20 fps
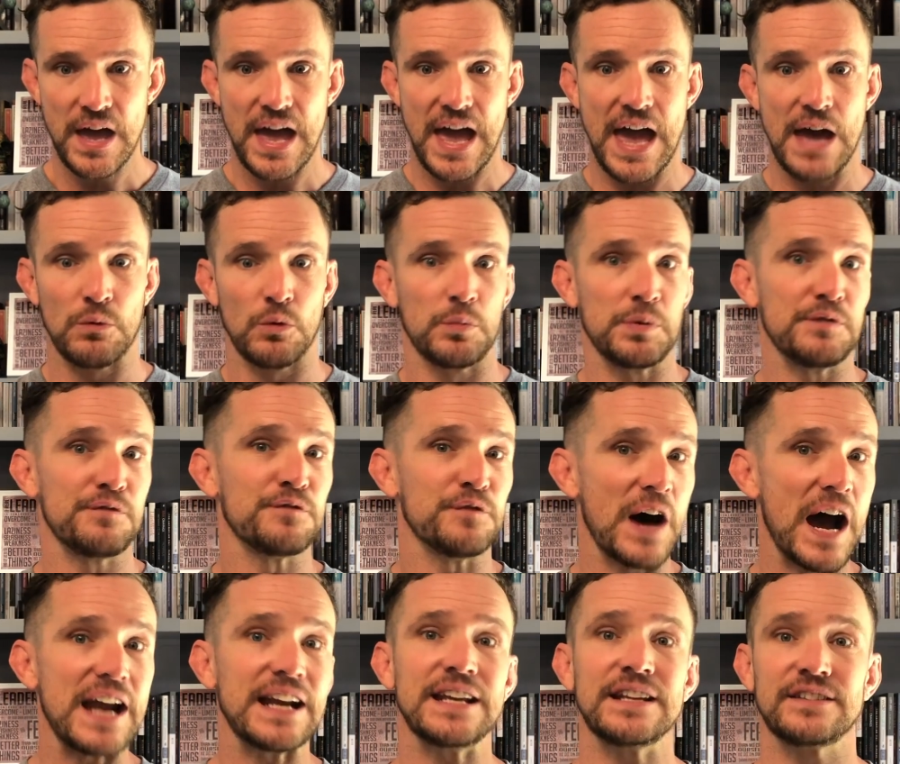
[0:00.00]
And we'll be
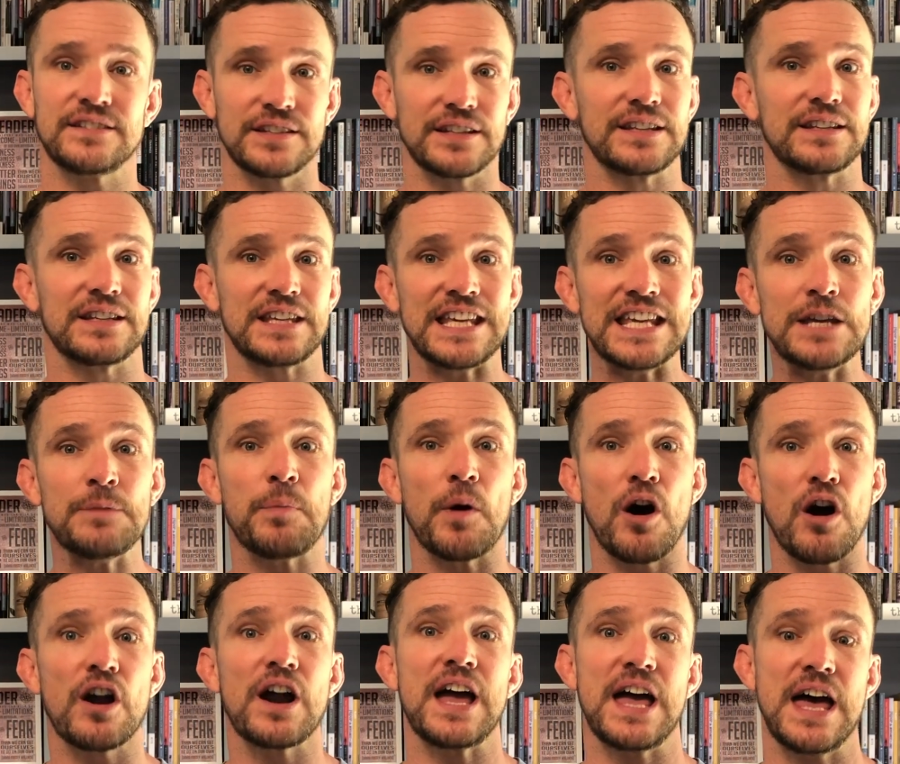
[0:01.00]
fighting to keep
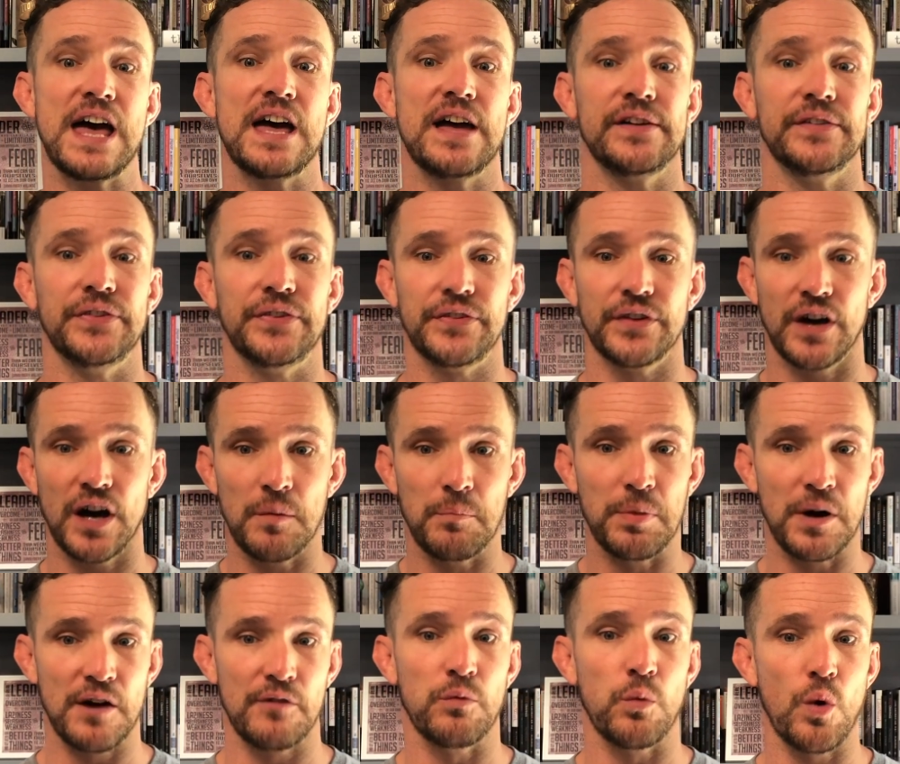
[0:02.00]
our heads
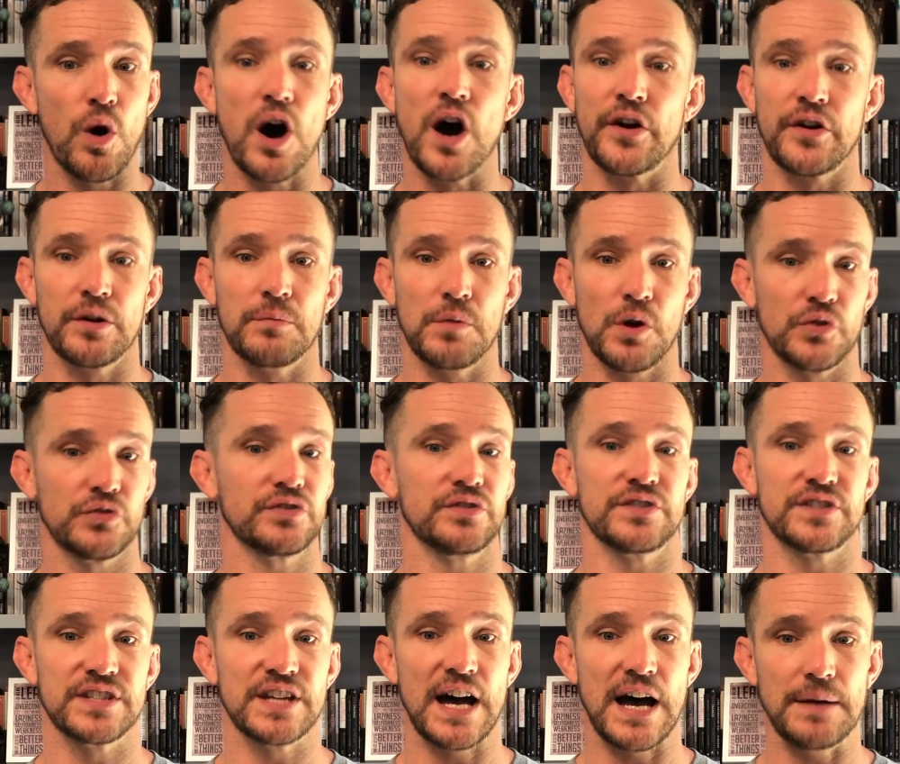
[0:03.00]
above water most
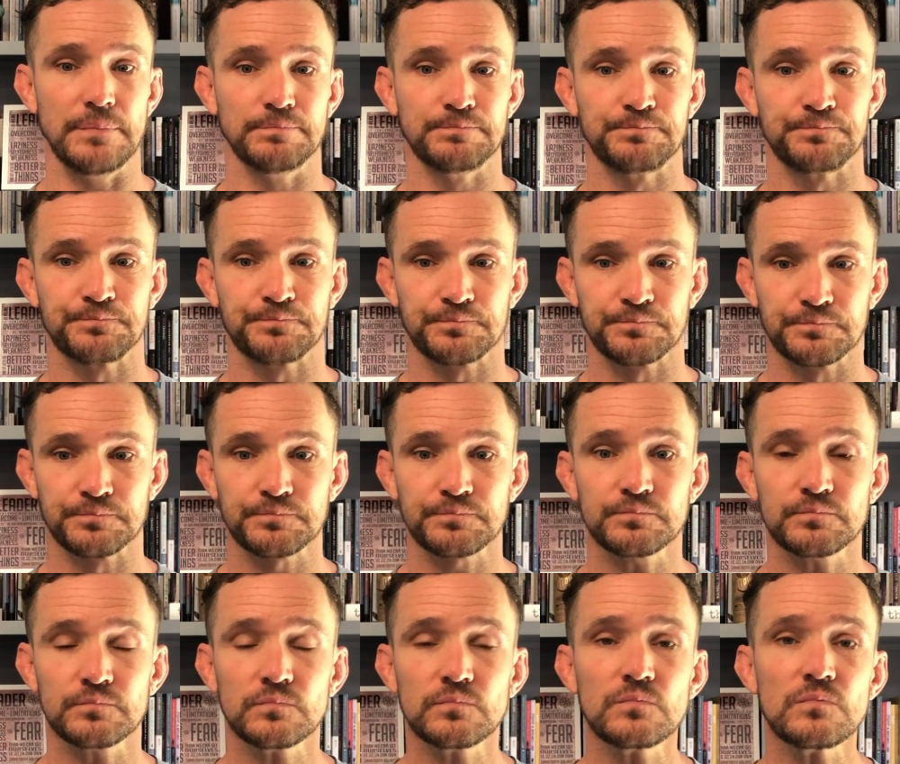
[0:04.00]
of the time.
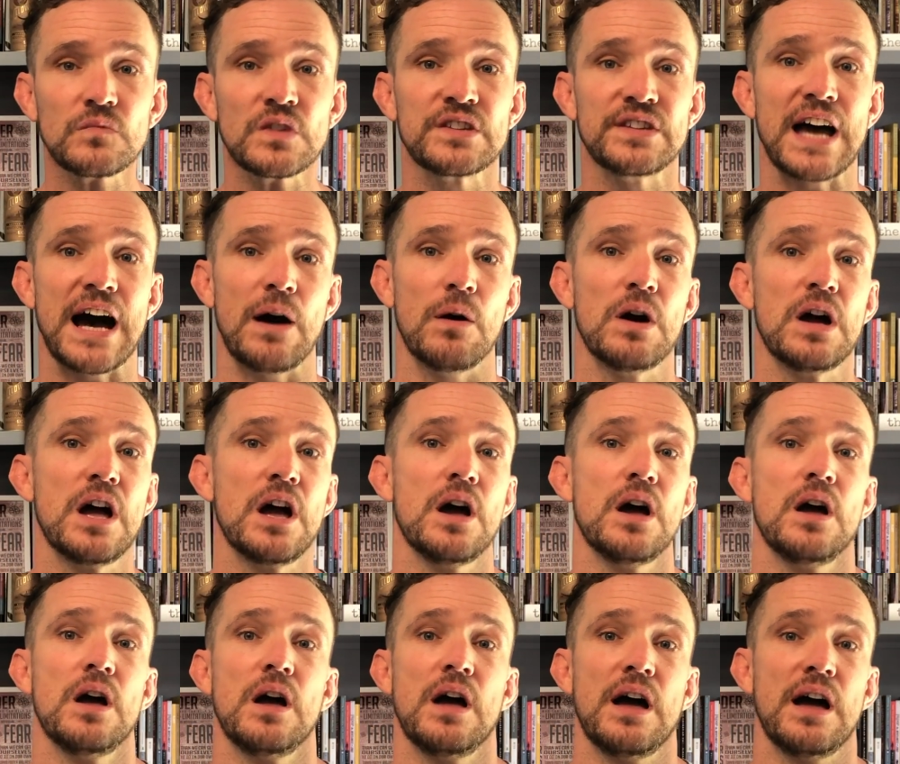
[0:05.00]
Now,
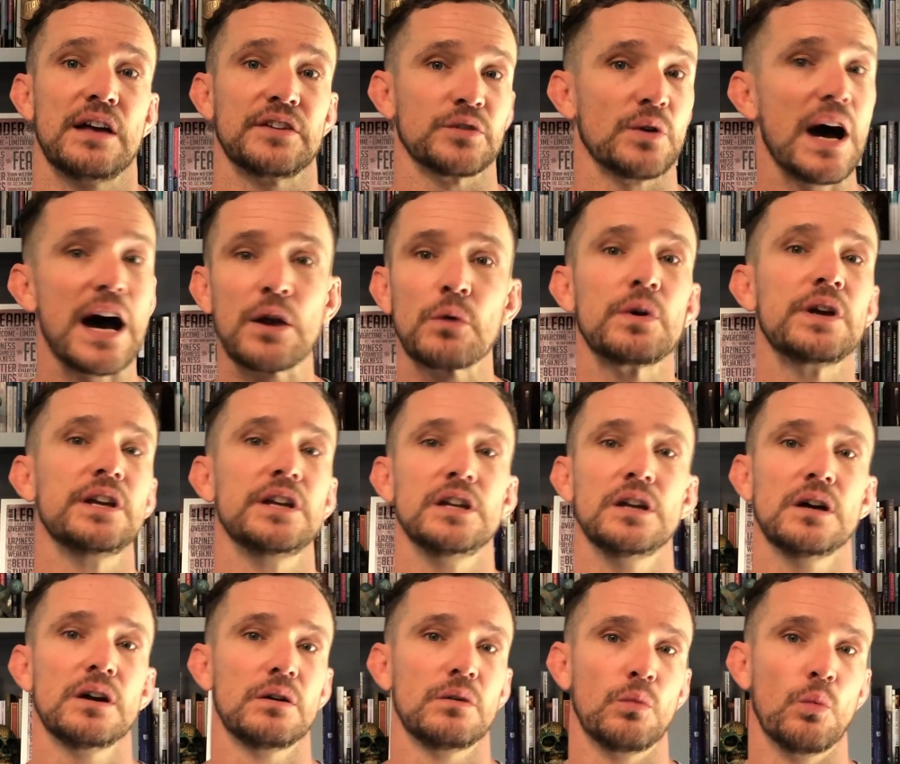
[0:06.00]
so how do
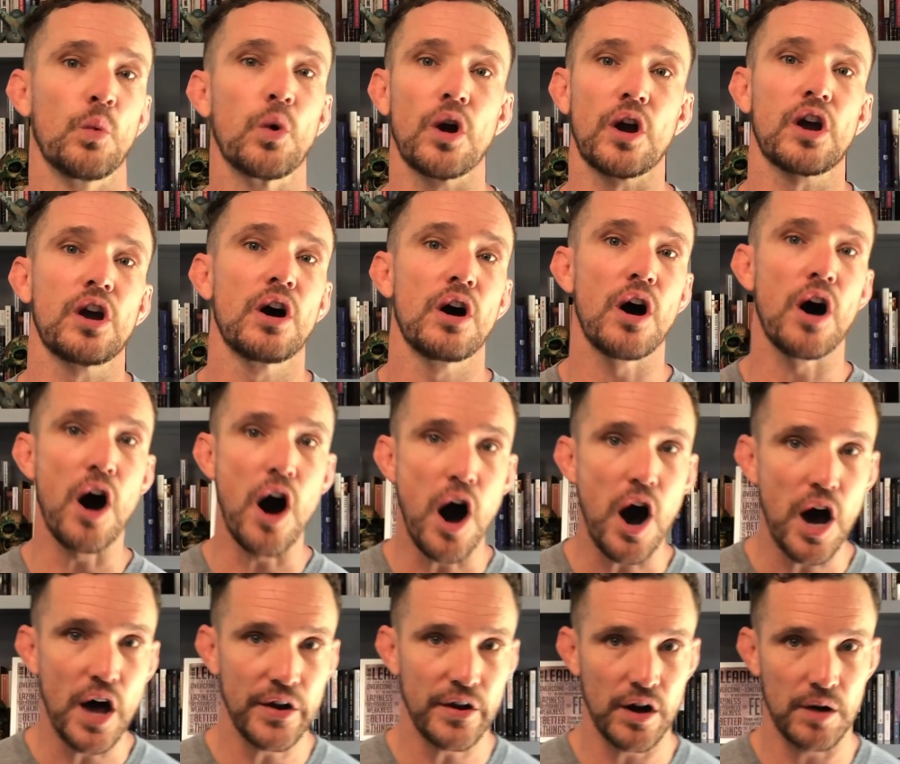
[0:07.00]
we work
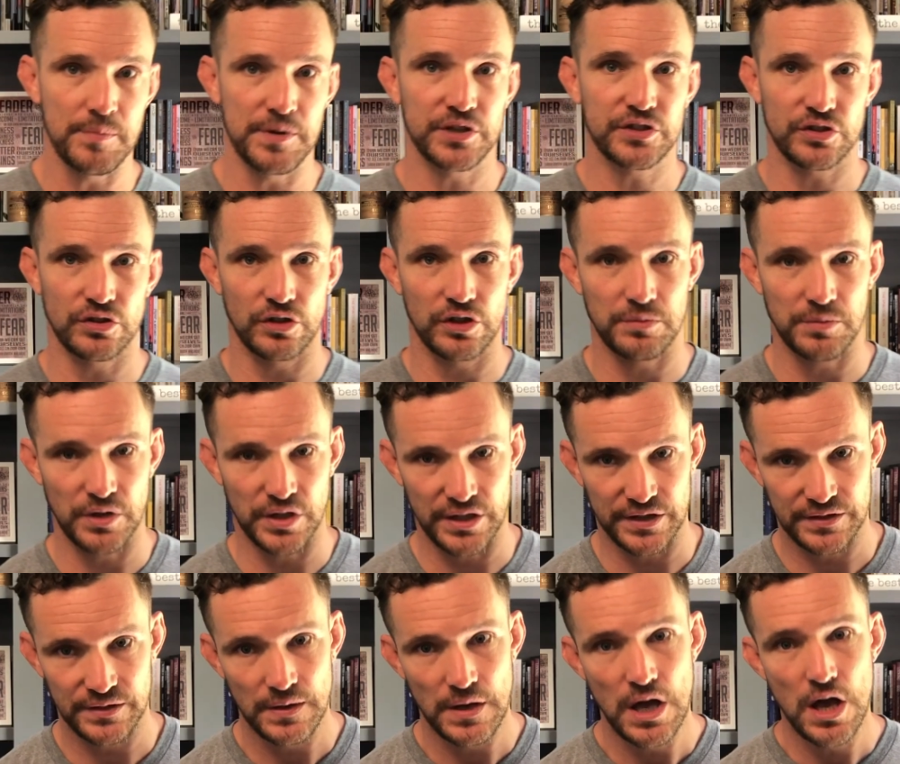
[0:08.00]
on our missional
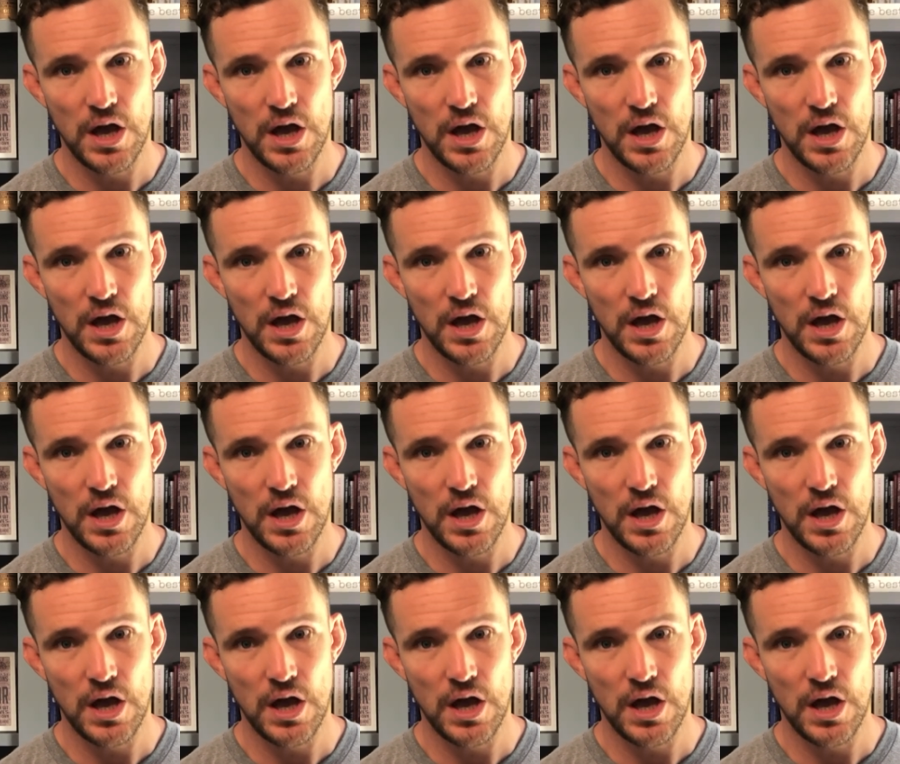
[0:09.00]
communities?